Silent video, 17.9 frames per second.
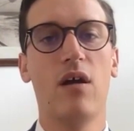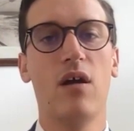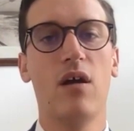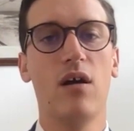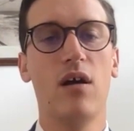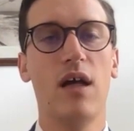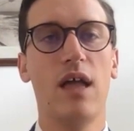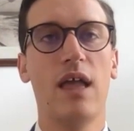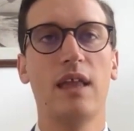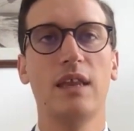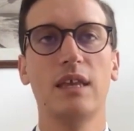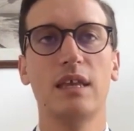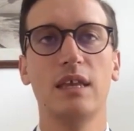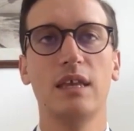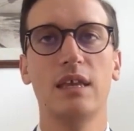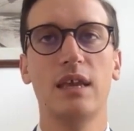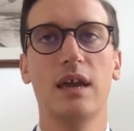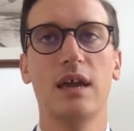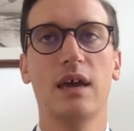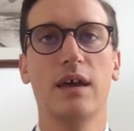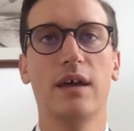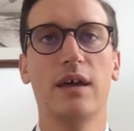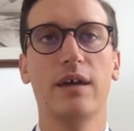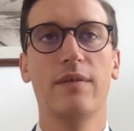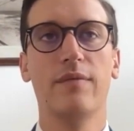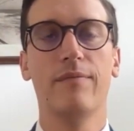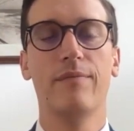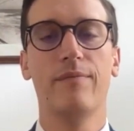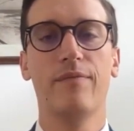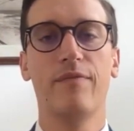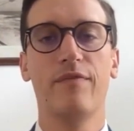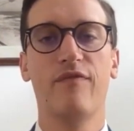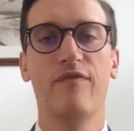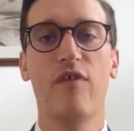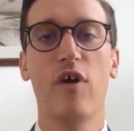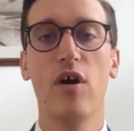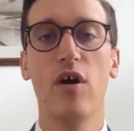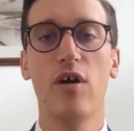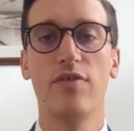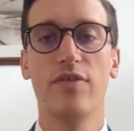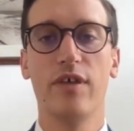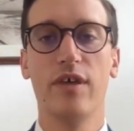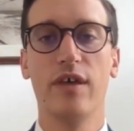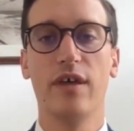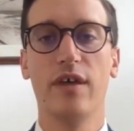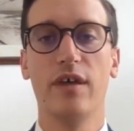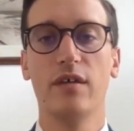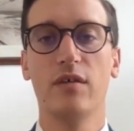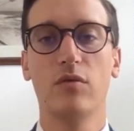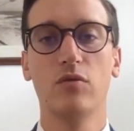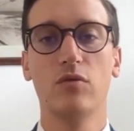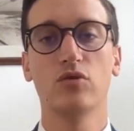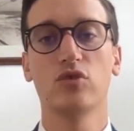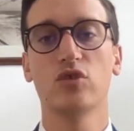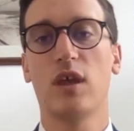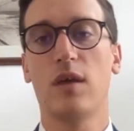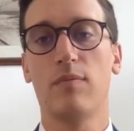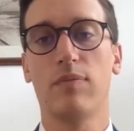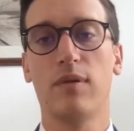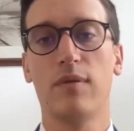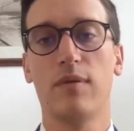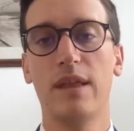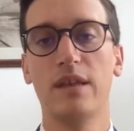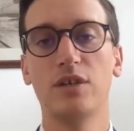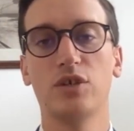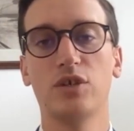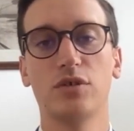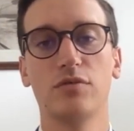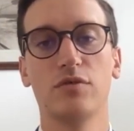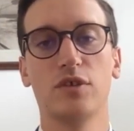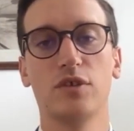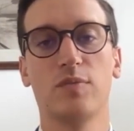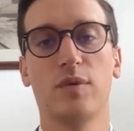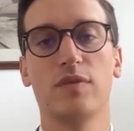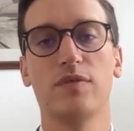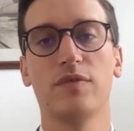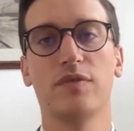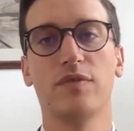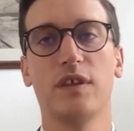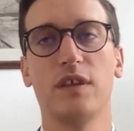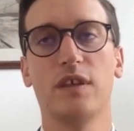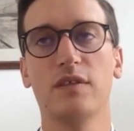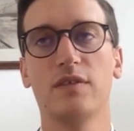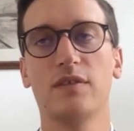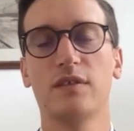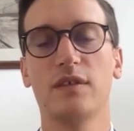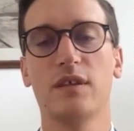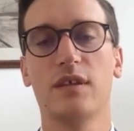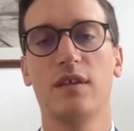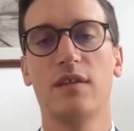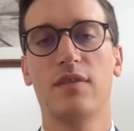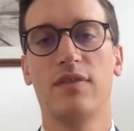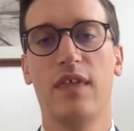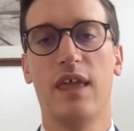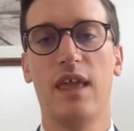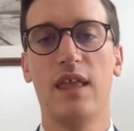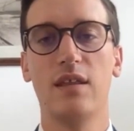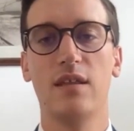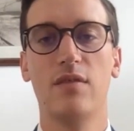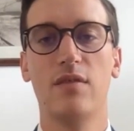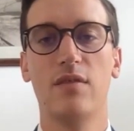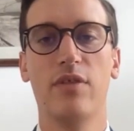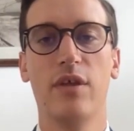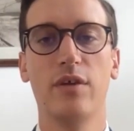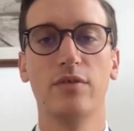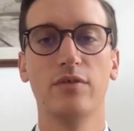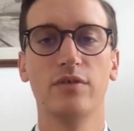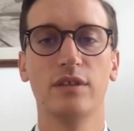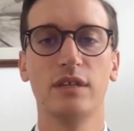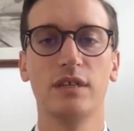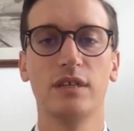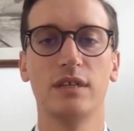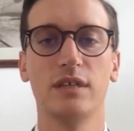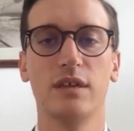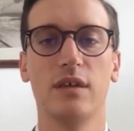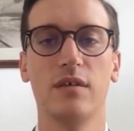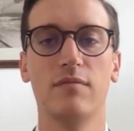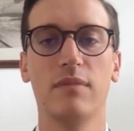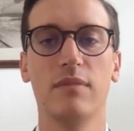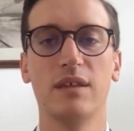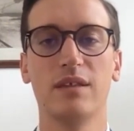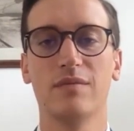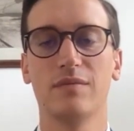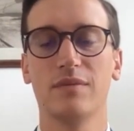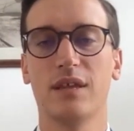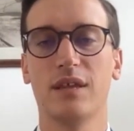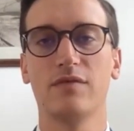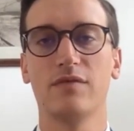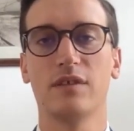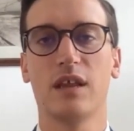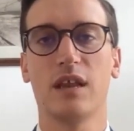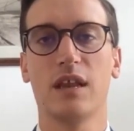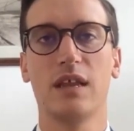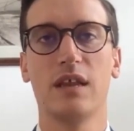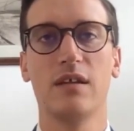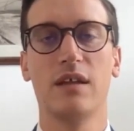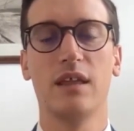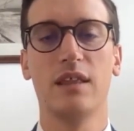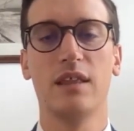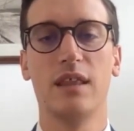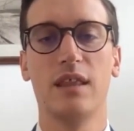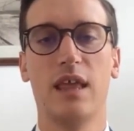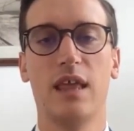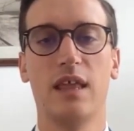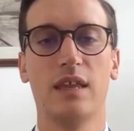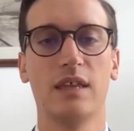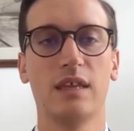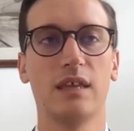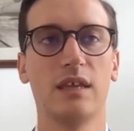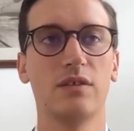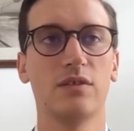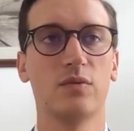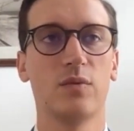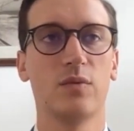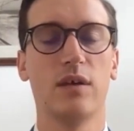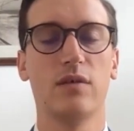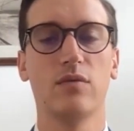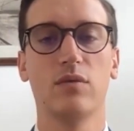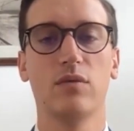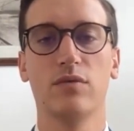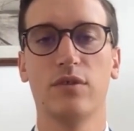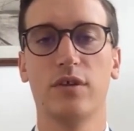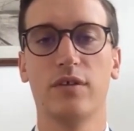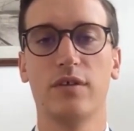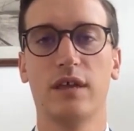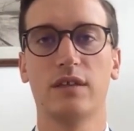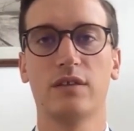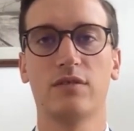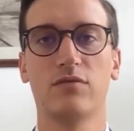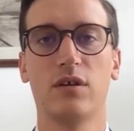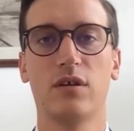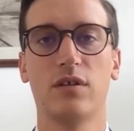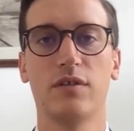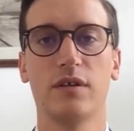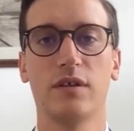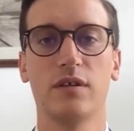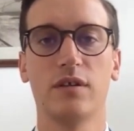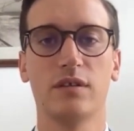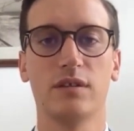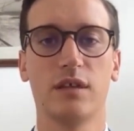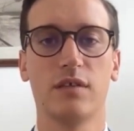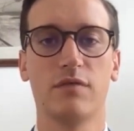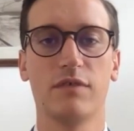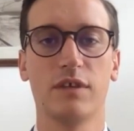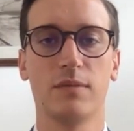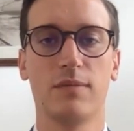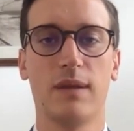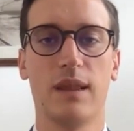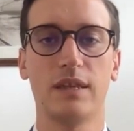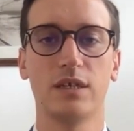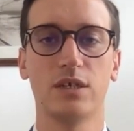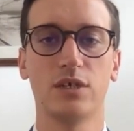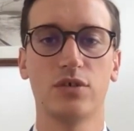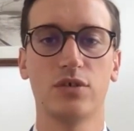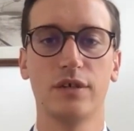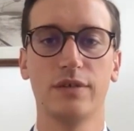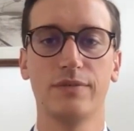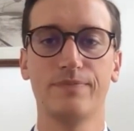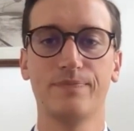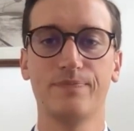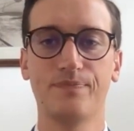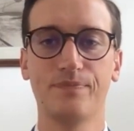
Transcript: are any further or supplementary responses, then those need to make themselves clear in the heading as well, although that's rather self-explanatory.